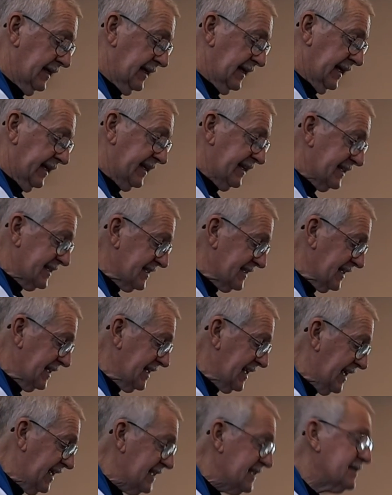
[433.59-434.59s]
And it is
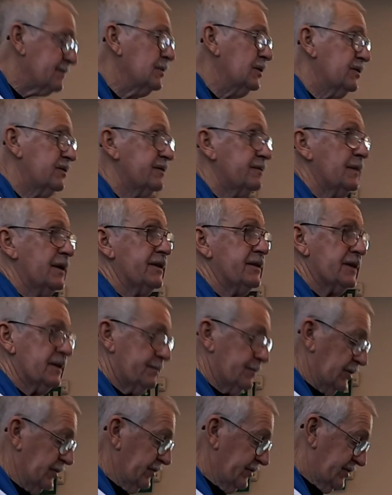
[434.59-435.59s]
in his movement that
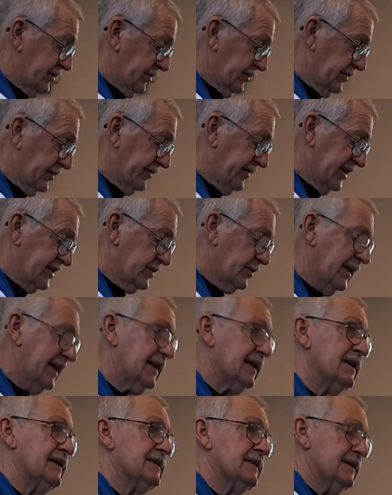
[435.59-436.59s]
both Jehovah's
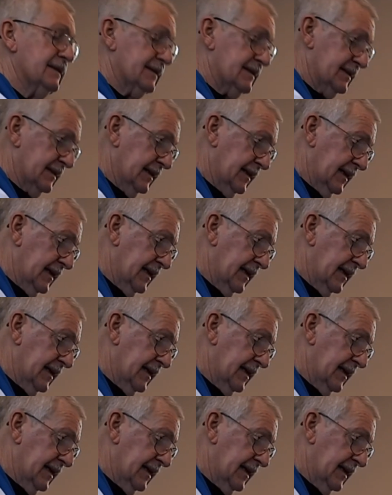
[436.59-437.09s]
Witnesses